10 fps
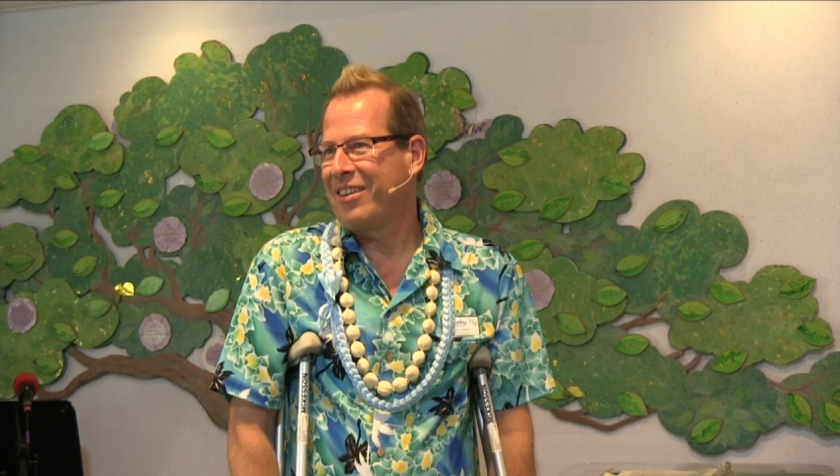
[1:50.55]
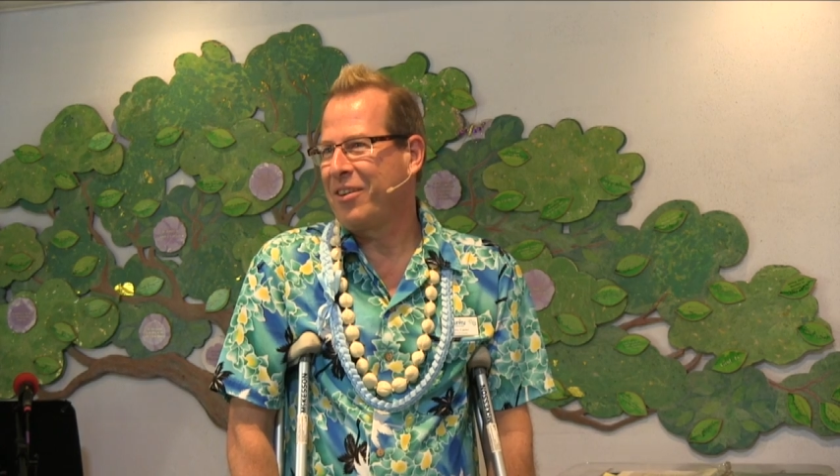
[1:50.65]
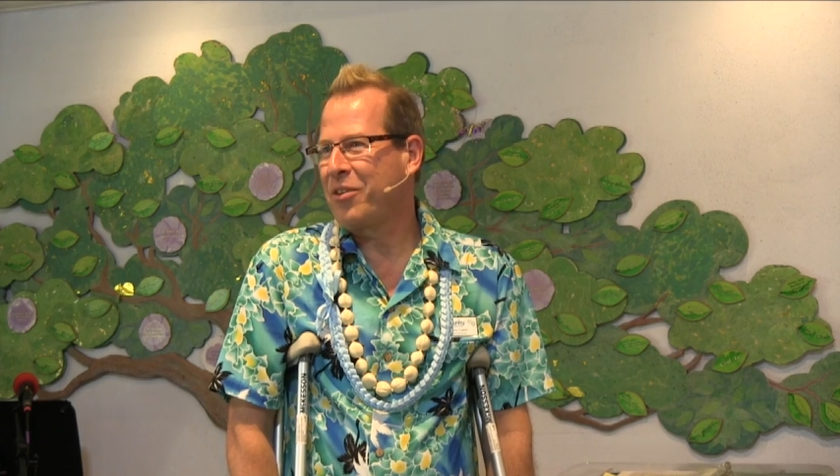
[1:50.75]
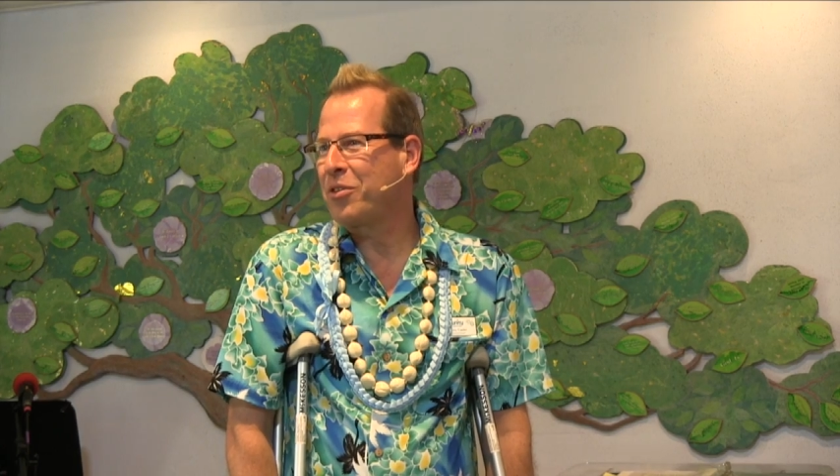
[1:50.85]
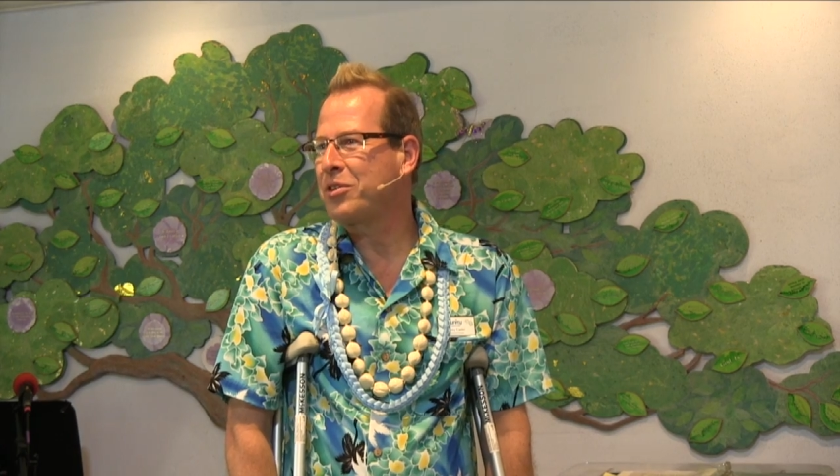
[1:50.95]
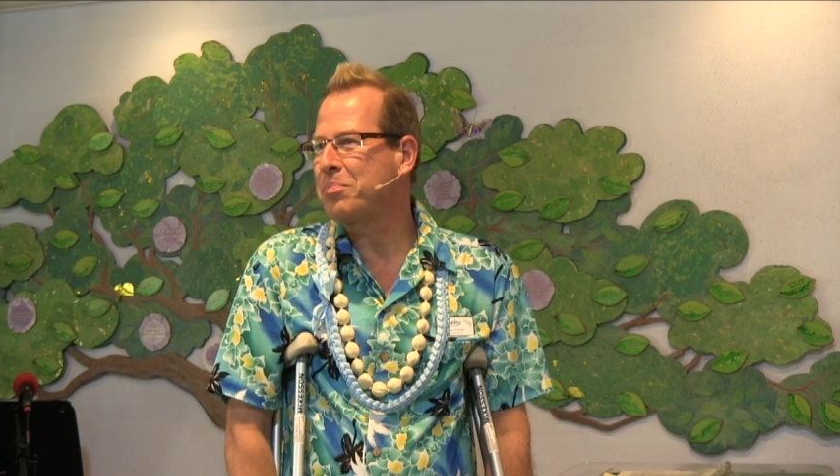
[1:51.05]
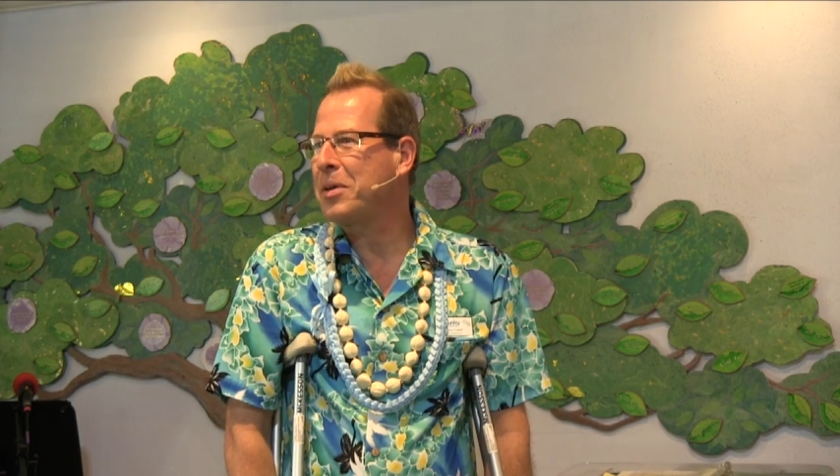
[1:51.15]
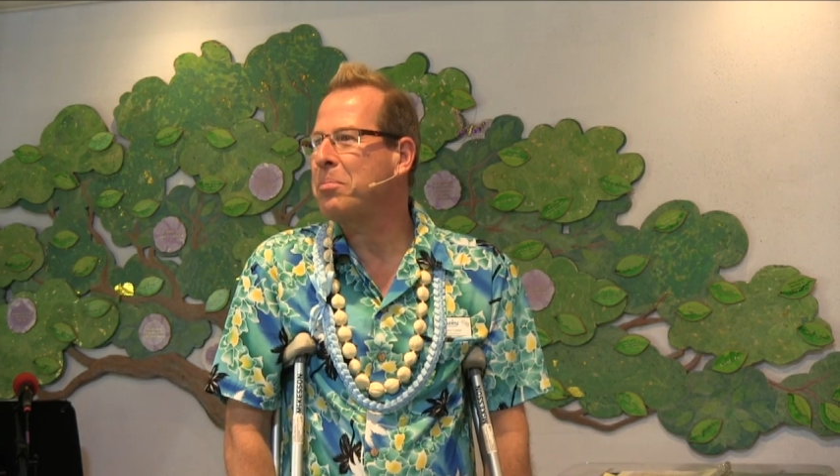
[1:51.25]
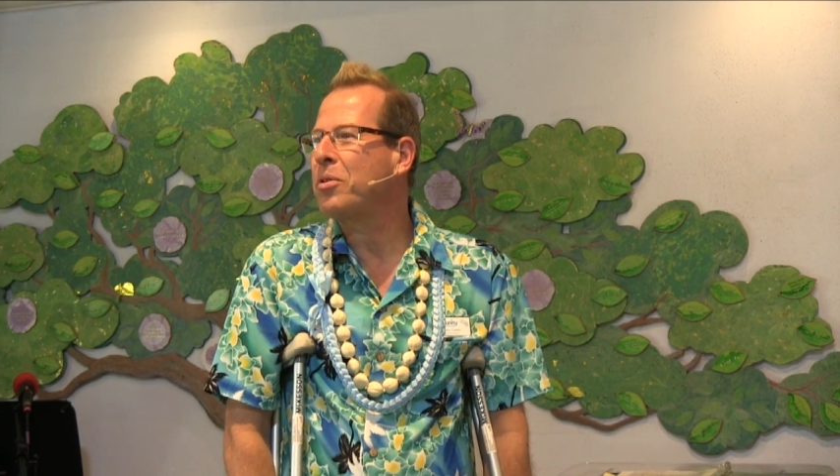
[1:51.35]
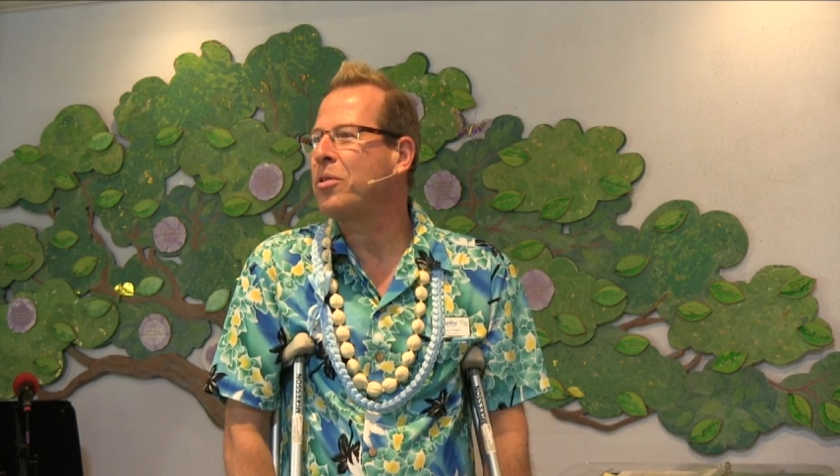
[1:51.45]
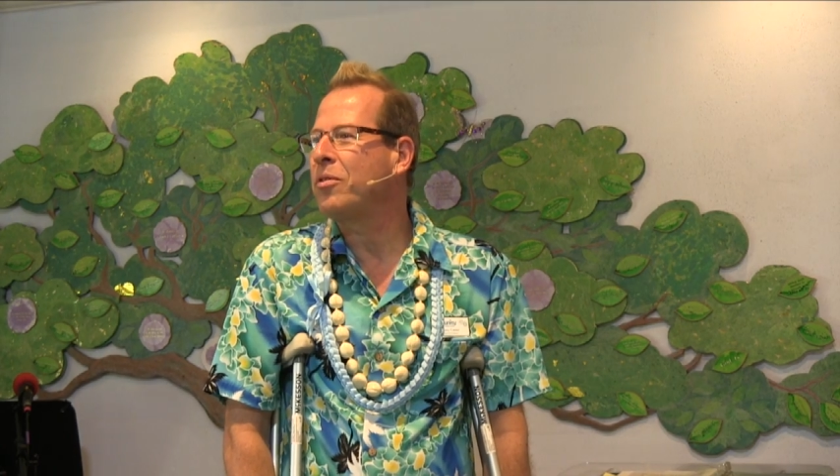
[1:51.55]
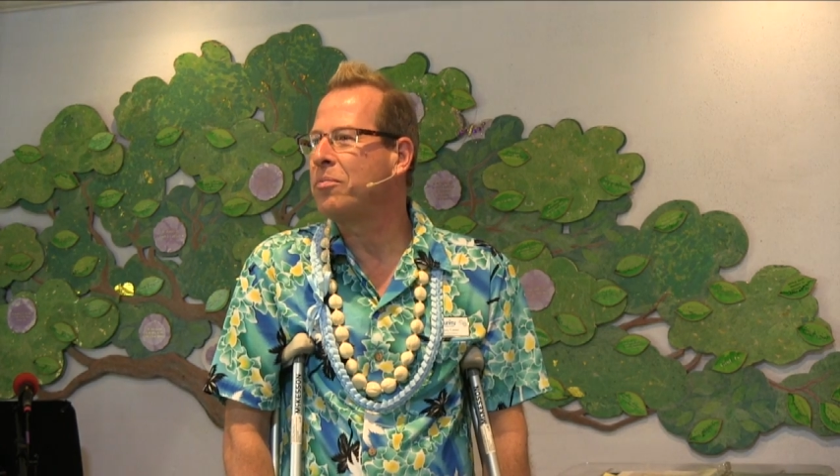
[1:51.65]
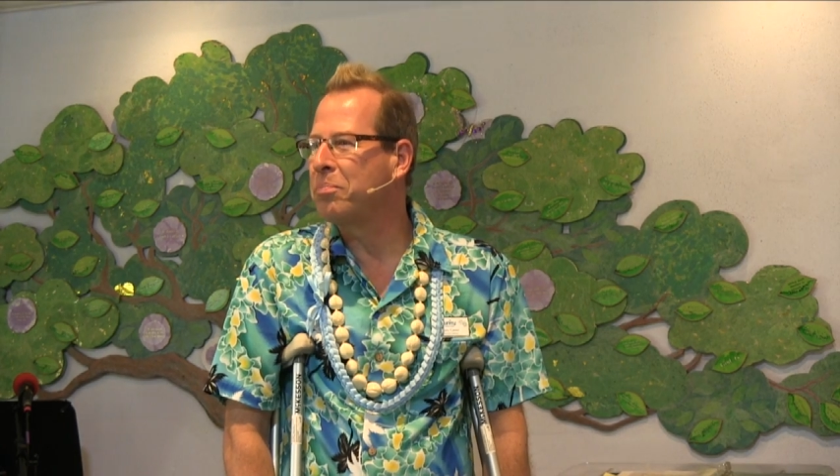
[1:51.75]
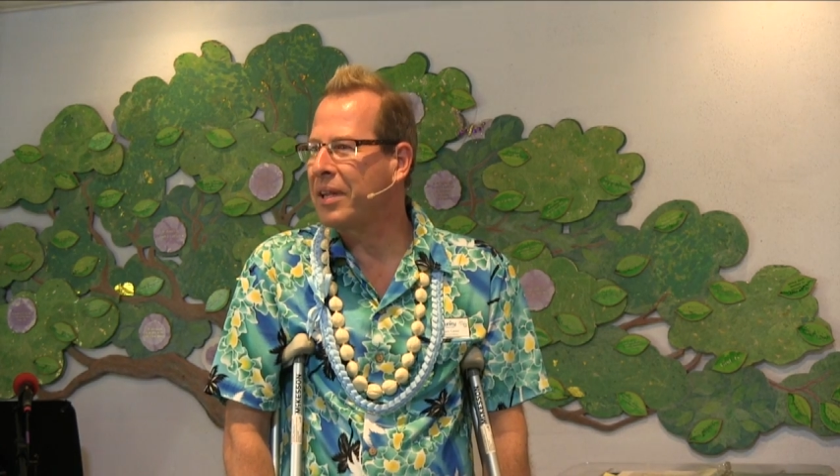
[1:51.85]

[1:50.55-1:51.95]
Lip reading: or those people who've